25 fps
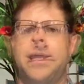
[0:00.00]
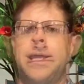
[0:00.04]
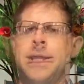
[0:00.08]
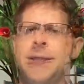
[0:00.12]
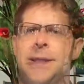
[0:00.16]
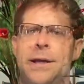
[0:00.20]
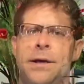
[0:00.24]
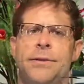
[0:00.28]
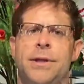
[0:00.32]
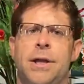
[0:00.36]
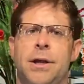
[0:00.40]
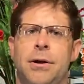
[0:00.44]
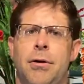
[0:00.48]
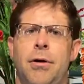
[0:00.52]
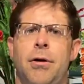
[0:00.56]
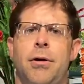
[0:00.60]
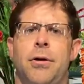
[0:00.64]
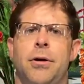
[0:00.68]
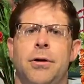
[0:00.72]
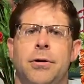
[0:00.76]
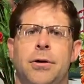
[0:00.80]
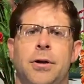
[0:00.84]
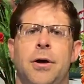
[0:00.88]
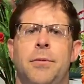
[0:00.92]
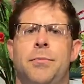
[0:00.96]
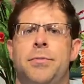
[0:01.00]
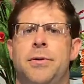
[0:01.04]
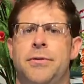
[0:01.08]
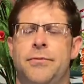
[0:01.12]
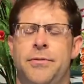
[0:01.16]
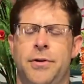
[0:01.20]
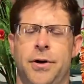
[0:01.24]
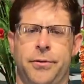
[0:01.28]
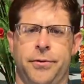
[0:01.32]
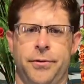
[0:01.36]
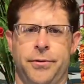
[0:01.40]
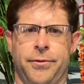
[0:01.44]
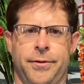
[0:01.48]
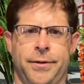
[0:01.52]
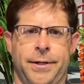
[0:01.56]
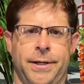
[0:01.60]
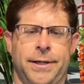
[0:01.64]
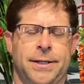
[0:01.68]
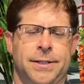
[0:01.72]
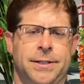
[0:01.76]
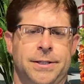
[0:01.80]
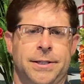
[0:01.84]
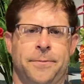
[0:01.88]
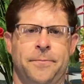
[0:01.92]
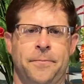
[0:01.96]
Now, there are a couple of other
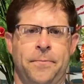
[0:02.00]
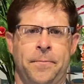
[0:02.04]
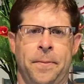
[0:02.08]
things